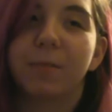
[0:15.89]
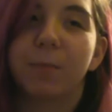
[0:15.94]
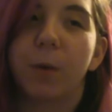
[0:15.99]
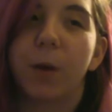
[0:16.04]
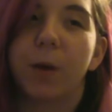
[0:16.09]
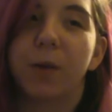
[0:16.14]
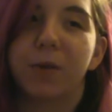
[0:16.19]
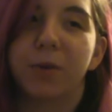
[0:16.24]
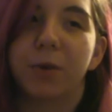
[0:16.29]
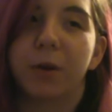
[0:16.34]

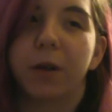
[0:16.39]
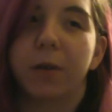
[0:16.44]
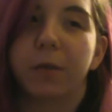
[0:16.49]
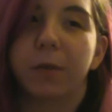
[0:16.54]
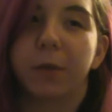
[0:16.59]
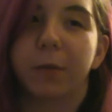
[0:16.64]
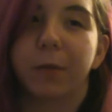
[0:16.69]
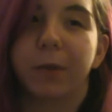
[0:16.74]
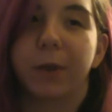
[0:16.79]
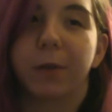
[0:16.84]
well sort of
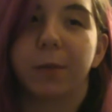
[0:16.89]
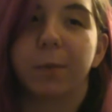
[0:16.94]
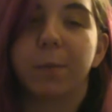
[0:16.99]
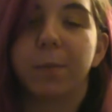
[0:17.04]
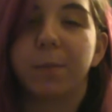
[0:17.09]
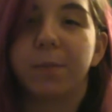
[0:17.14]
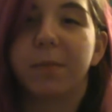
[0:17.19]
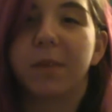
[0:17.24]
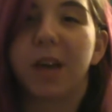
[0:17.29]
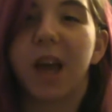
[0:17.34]
review,
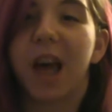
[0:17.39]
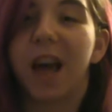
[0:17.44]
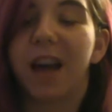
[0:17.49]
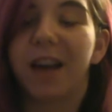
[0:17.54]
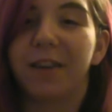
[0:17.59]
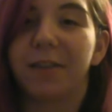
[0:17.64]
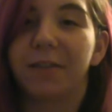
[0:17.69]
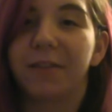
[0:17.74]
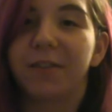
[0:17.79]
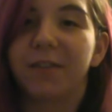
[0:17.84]

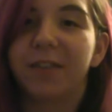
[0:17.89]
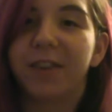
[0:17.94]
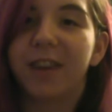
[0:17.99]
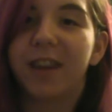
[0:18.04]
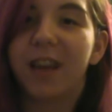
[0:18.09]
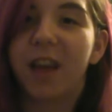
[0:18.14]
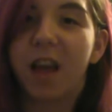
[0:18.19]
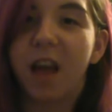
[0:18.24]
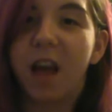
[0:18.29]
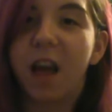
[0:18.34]
of
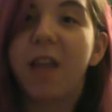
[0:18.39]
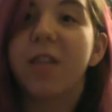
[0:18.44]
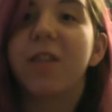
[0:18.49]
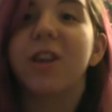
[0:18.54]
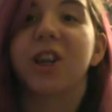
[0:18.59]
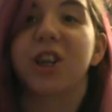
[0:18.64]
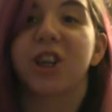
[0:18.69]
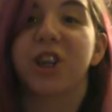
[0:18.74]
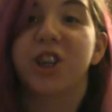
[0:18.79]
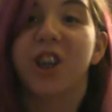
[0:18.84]

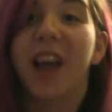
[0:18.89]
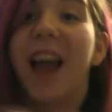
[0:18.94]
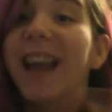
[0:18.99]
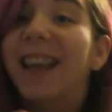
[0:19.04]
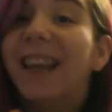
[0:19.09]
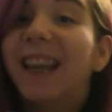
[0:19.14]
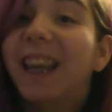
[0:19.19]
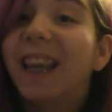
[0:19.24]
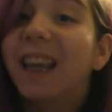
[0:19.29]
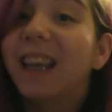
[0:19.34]
The
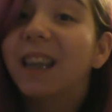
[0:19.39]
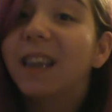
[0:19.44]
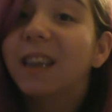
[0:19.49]
Shining.